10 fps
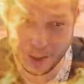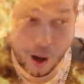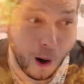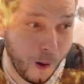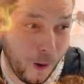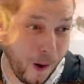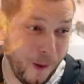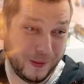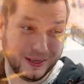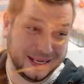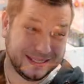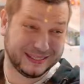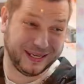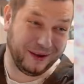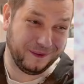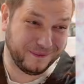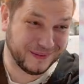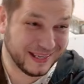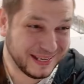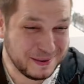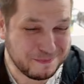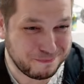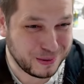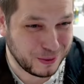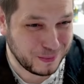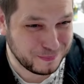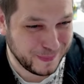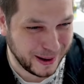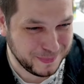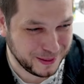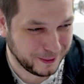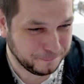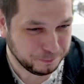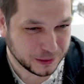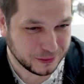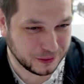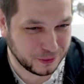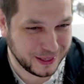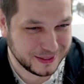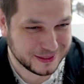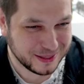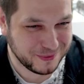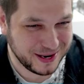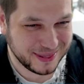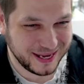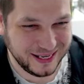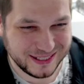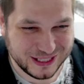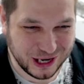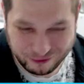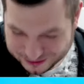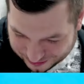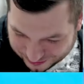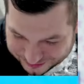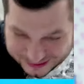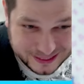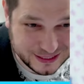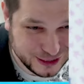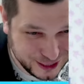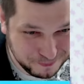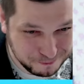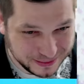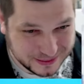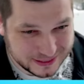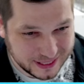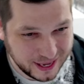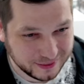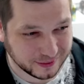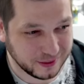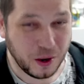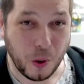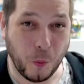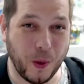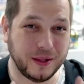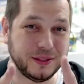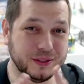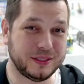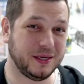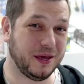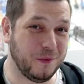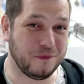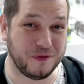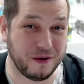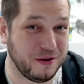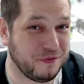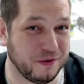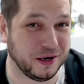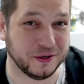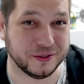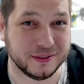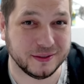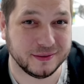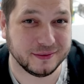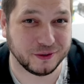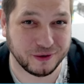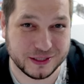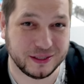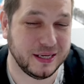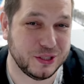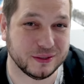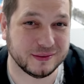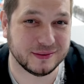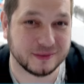Oh, let's go. Boom, baby. Lewis with a Charizard in a Gem Mint 10. Well done to you. Very, very good. Congratulations.